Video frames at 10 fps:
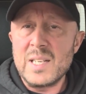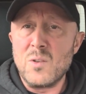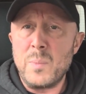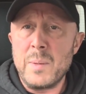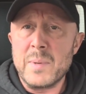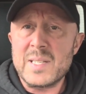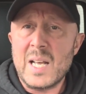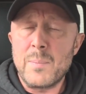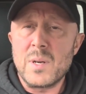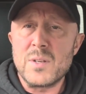it will be
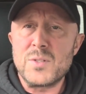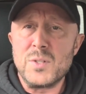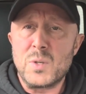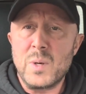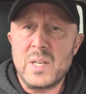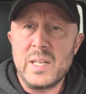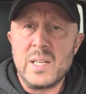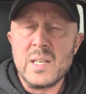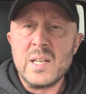metabolized too quickly